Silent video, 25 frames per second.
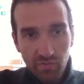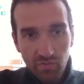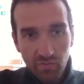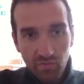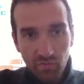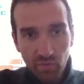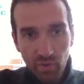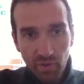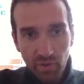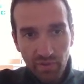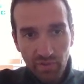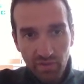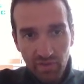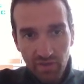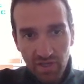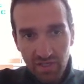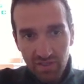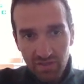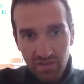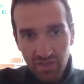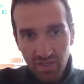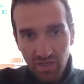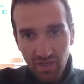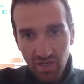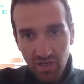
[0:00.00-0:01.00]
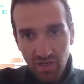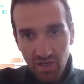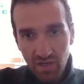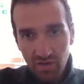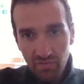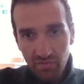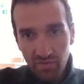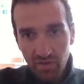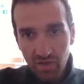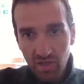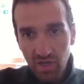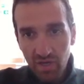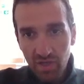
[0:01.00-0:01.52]
with that they can have
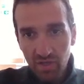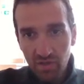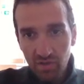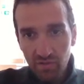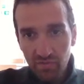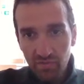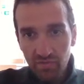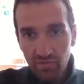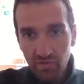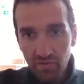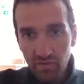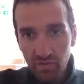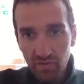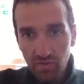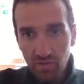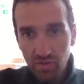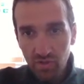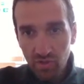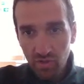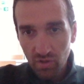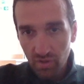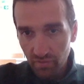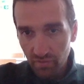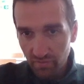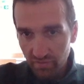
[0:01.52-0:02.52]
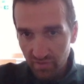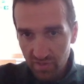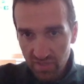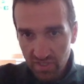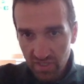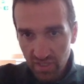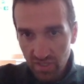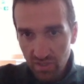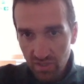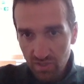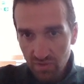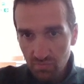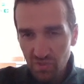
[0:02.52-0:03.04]
a kind of
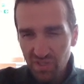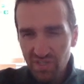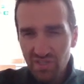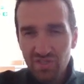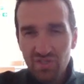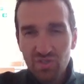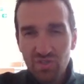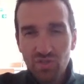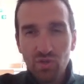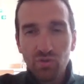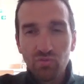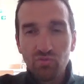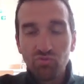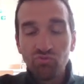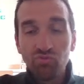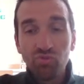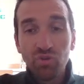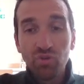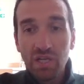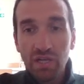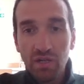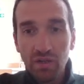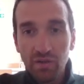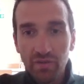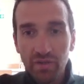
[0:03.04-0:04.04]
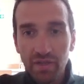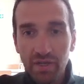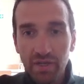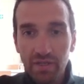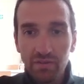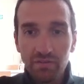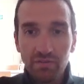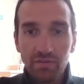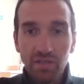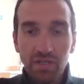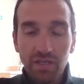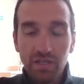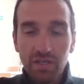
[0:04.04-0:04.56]
conversation, but it's not real.
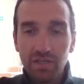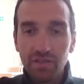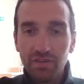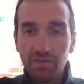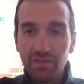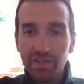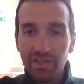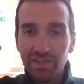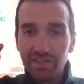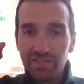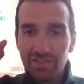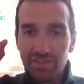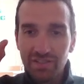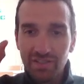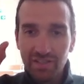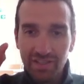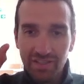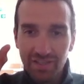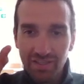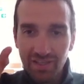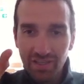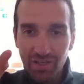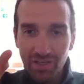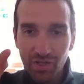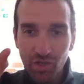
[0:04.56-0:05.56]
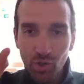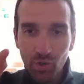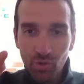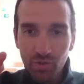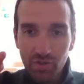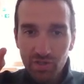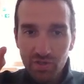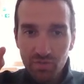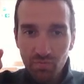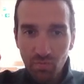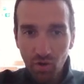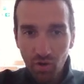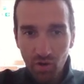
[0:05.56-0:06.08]
They know
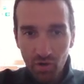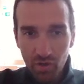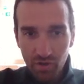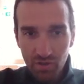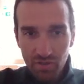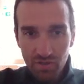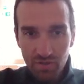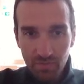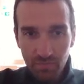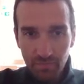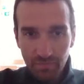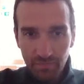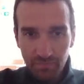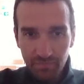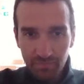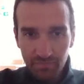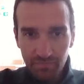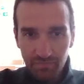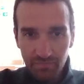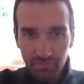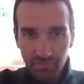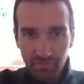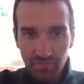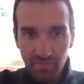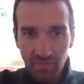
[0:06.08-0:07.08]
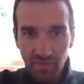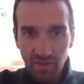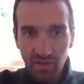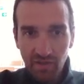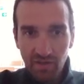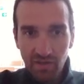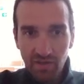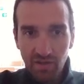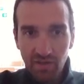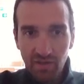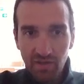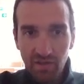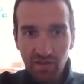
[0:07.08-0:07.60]
these blocks
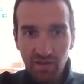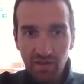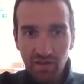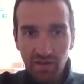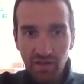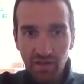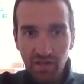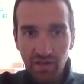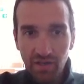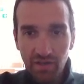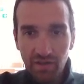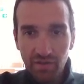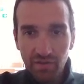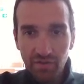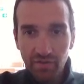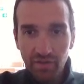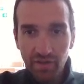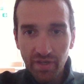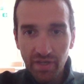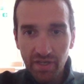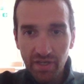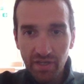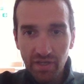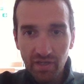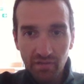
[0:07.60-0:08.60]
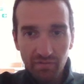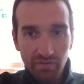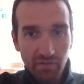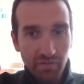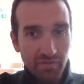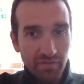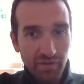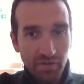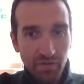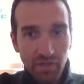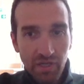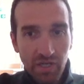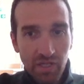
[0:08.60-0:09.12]
and they can have a
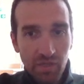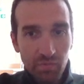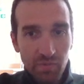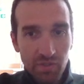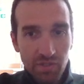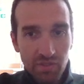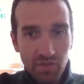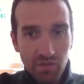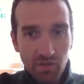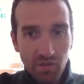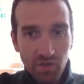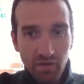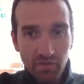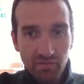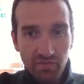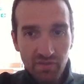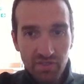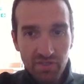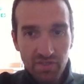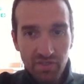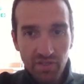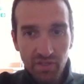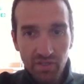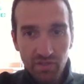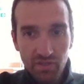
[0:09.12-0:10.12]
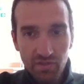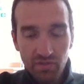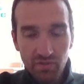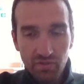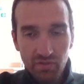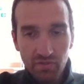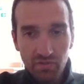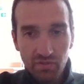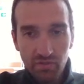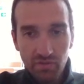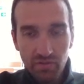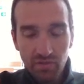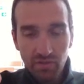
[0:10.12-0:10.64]
very limited
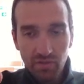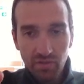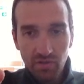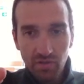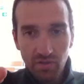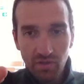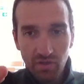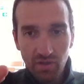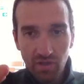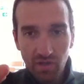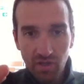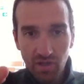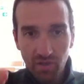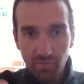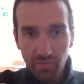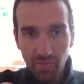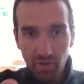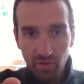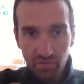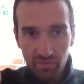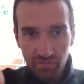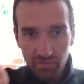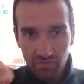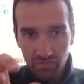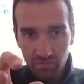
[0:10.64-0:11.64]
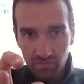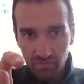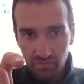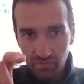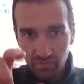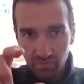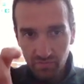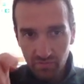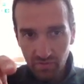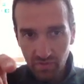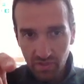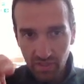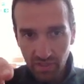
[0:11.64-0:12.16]
conversation about
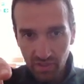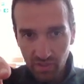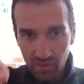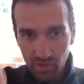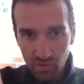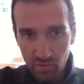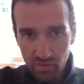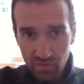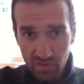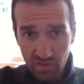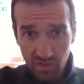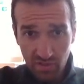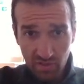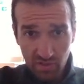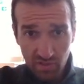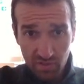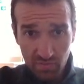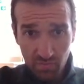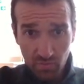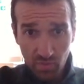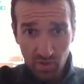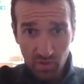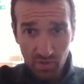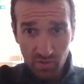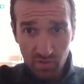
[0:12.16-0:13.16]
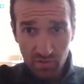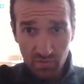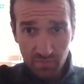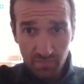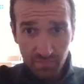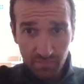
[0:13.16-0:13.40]
like using these blocks.